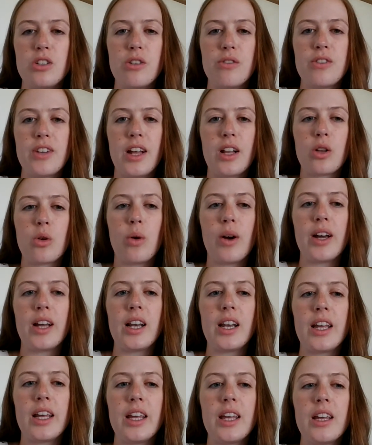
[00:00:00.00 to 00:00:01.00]
Dovetail
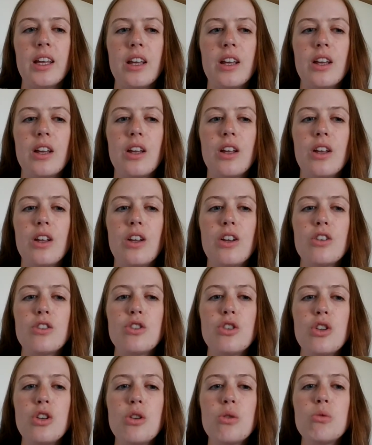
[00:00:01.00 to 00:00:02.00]
quietly,
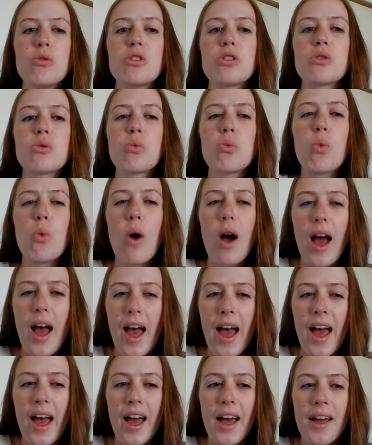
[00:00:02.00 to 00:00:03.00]
"do you
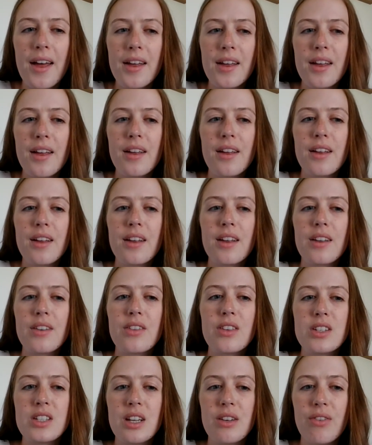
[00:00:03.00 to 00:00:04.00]
swear
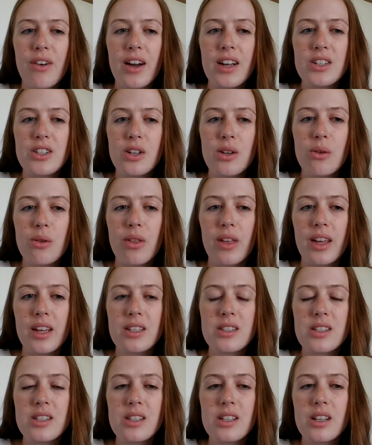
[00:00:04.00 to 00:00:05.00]
that if I do
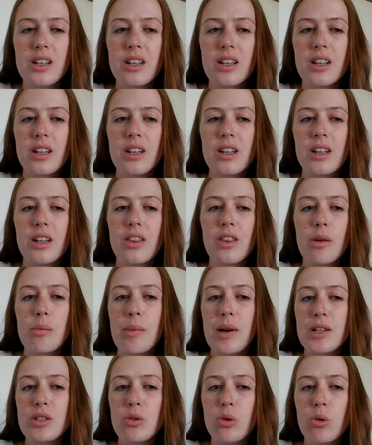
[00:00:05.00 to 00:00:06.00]
this, that
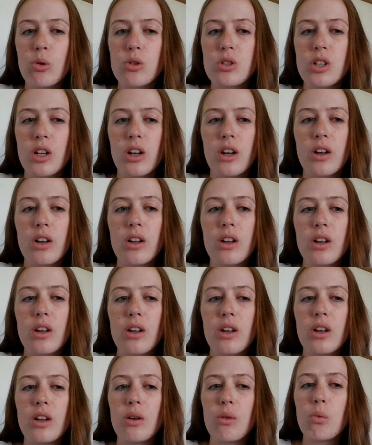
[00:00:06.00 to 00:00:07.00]
my daughter
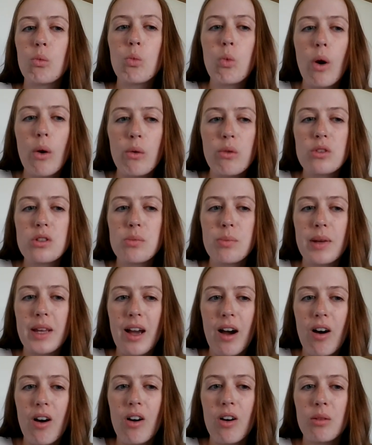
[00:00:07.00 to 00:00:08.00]
won't be
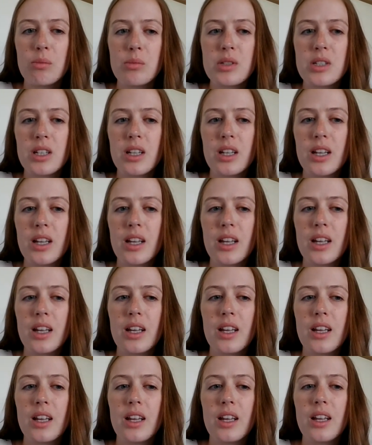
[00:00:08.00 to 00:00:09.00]
harmed?
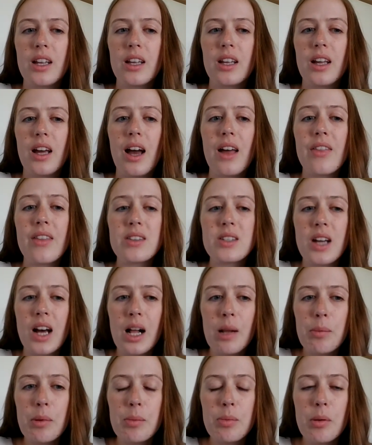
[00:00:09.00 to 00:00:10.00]
And that
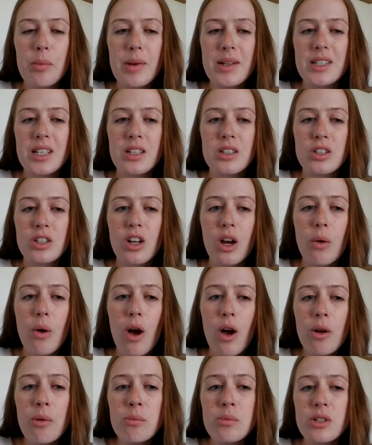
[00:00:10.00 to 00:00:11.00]
I'll be permitted to go
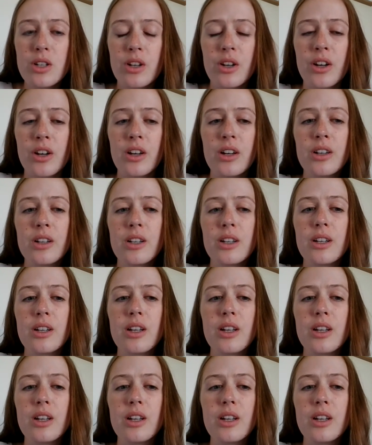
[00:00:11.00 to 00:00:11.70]
home to her?"